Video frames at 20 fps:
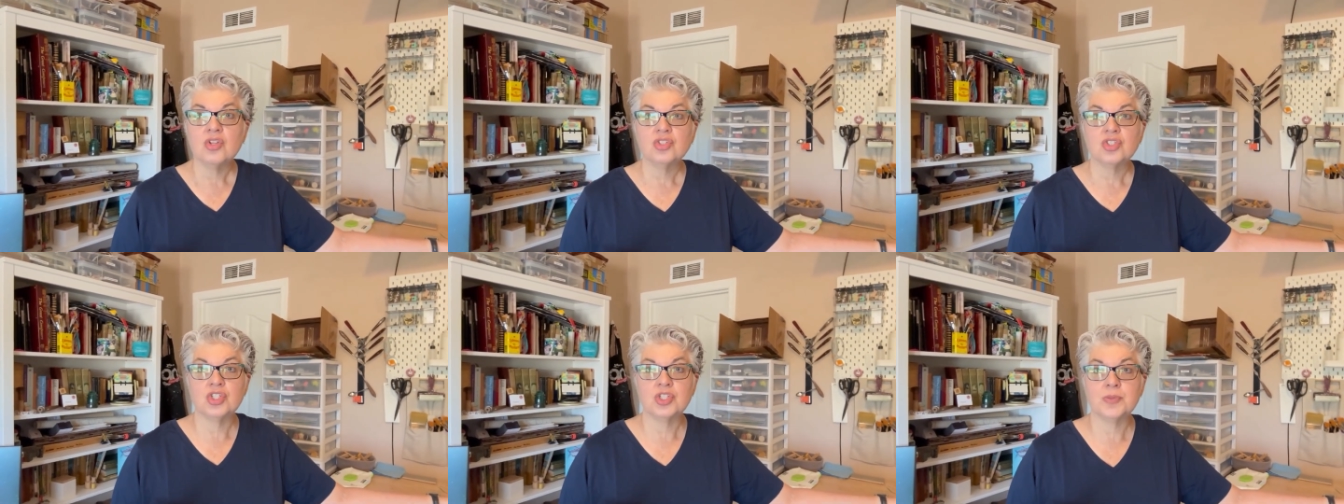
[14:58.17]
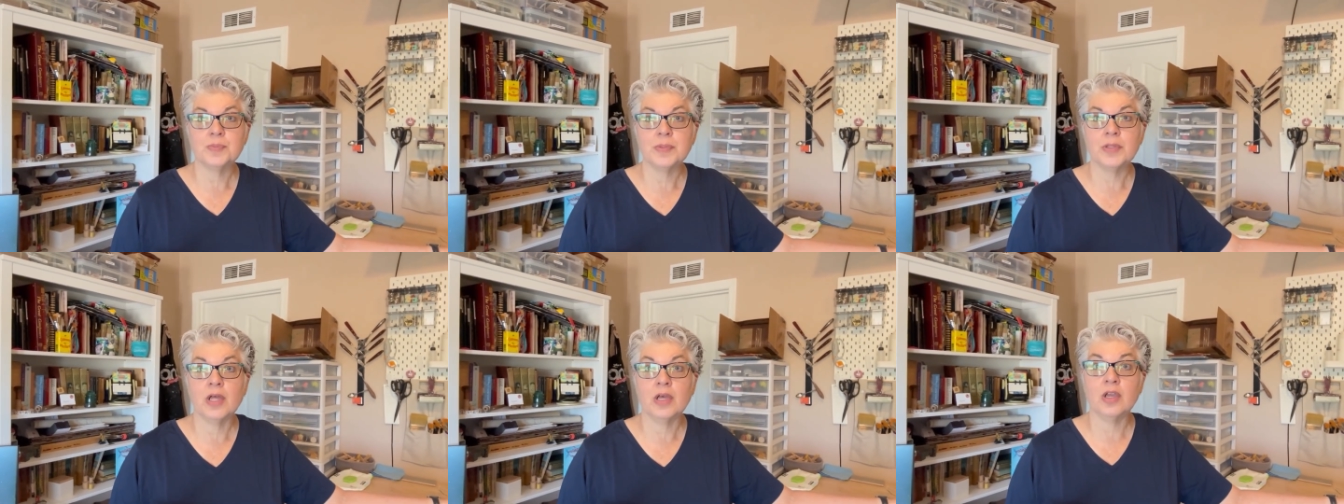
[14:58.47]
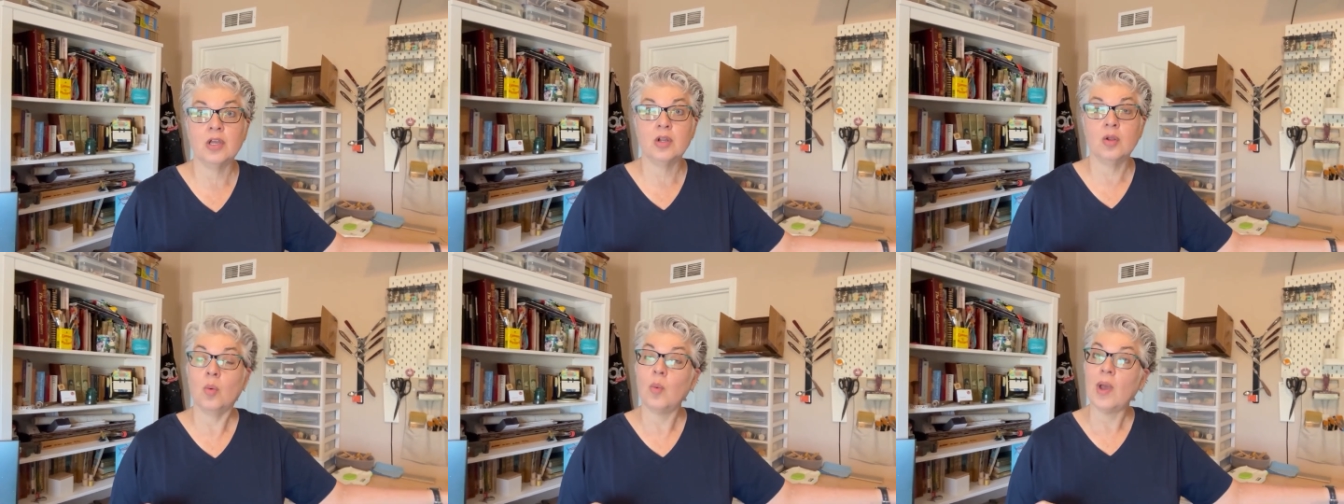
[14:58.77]
just
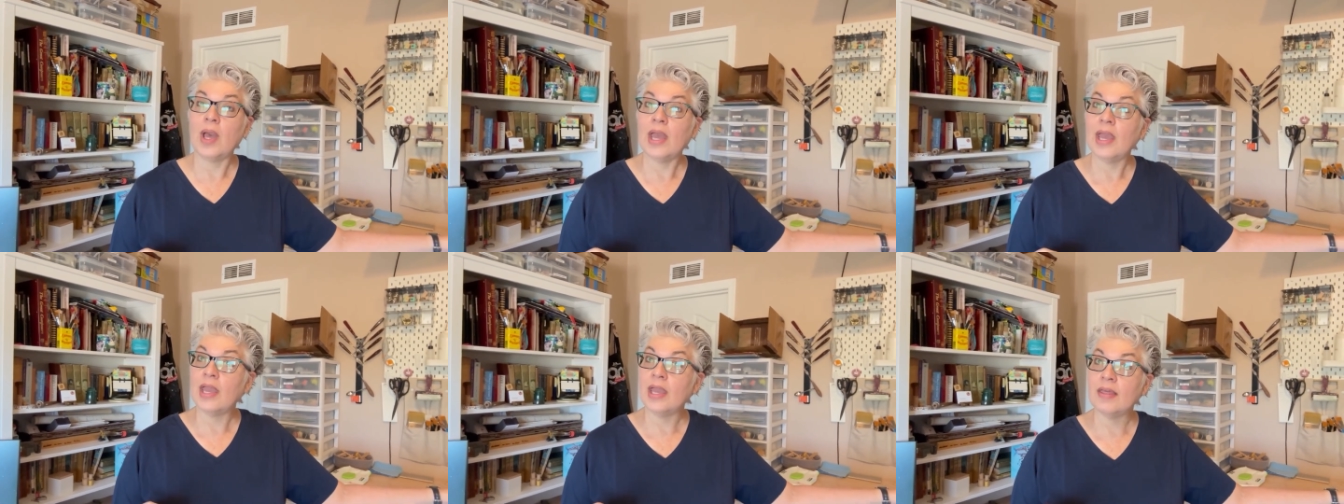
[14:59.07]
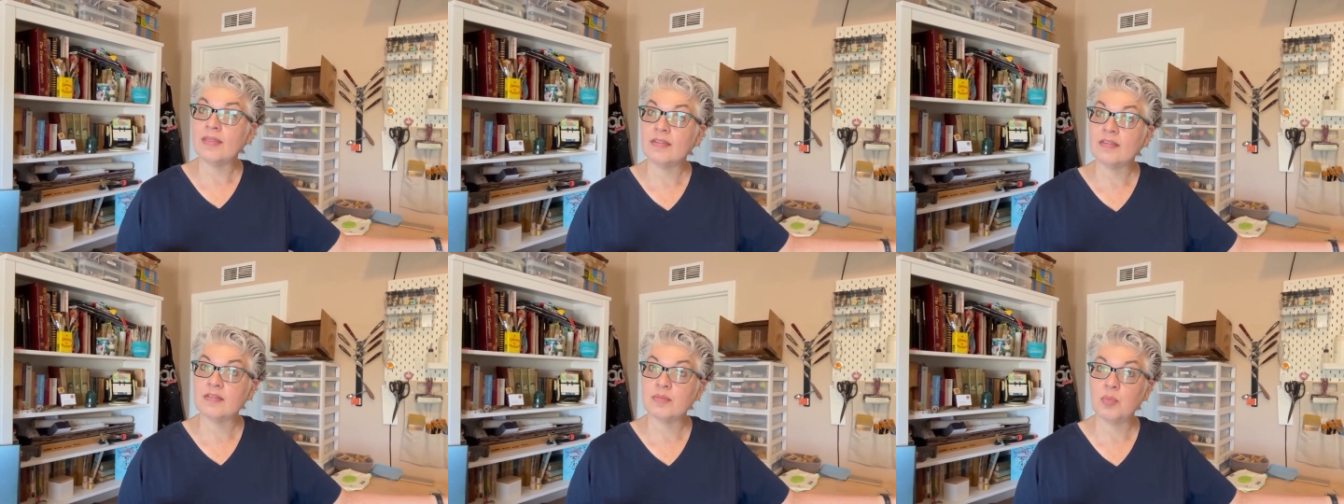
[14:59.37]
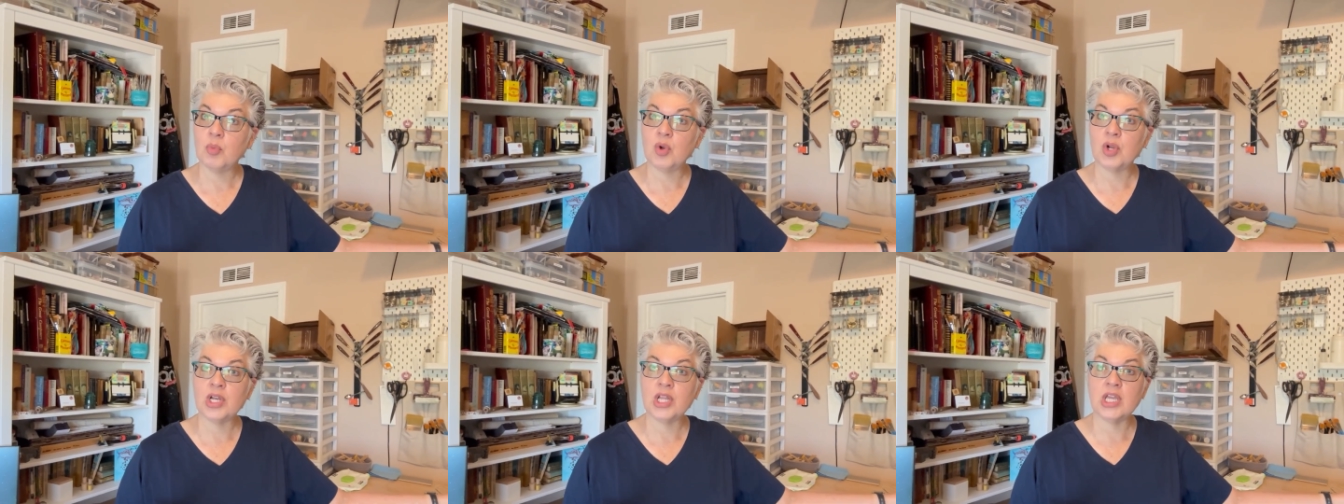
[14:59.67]
plugging away
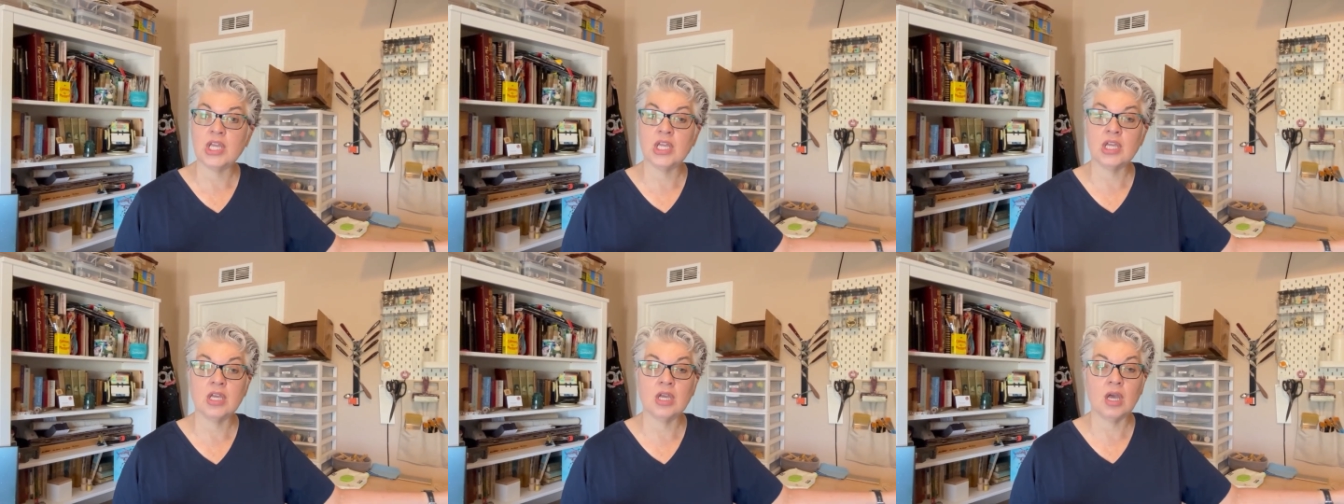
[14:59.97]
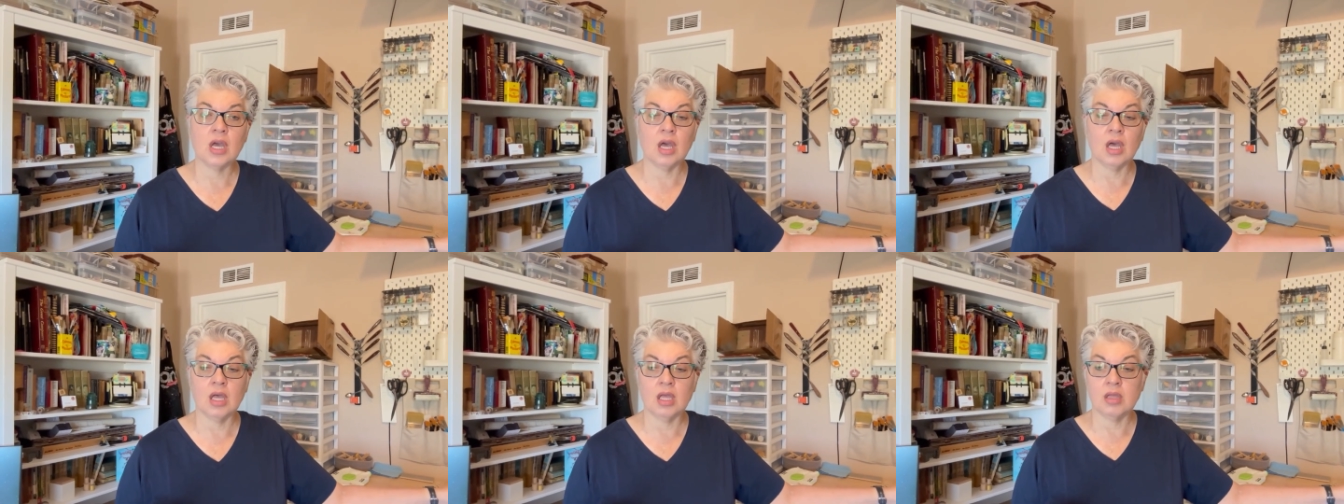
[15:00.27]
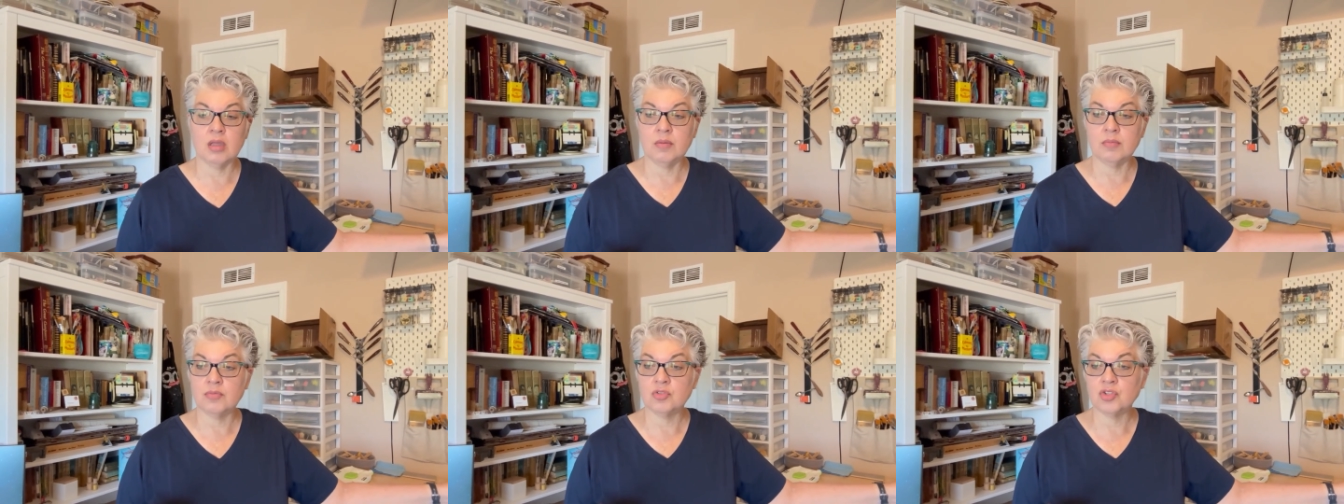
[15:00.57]
this morning,
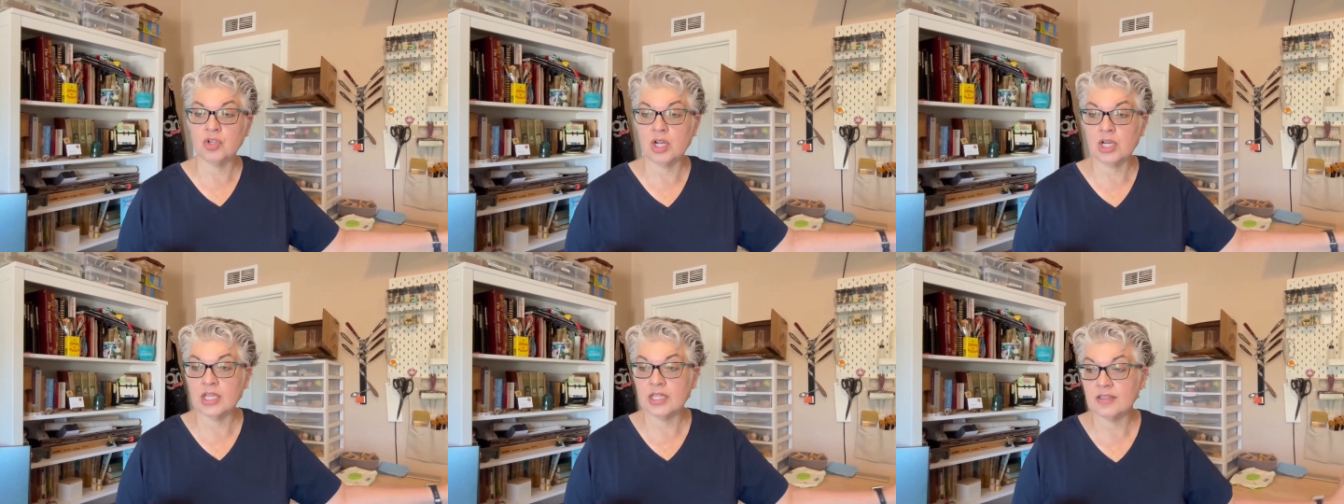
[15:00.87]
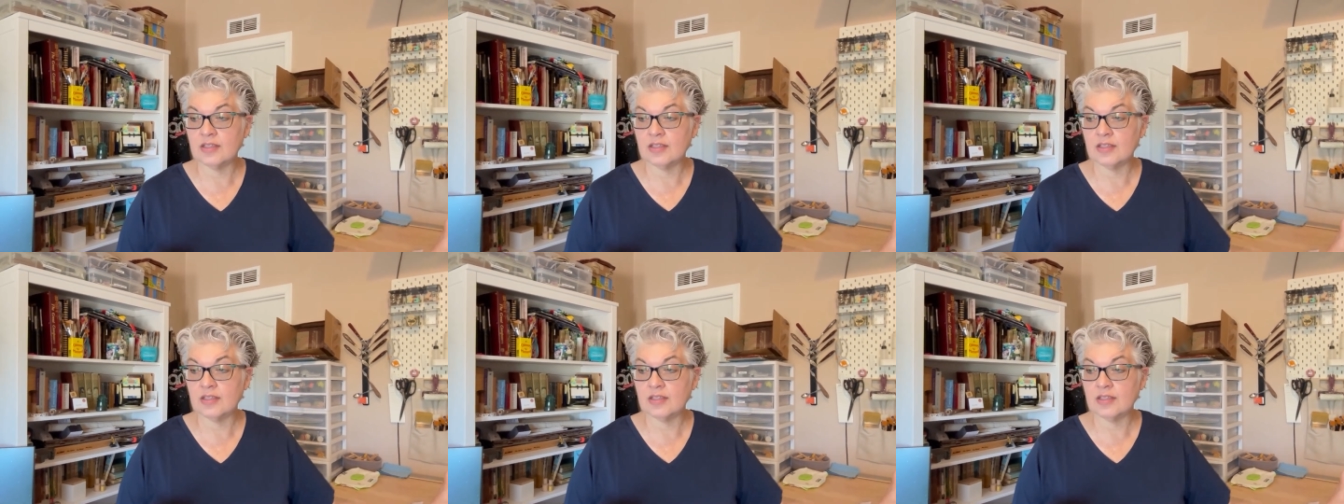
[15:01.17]
um, trying to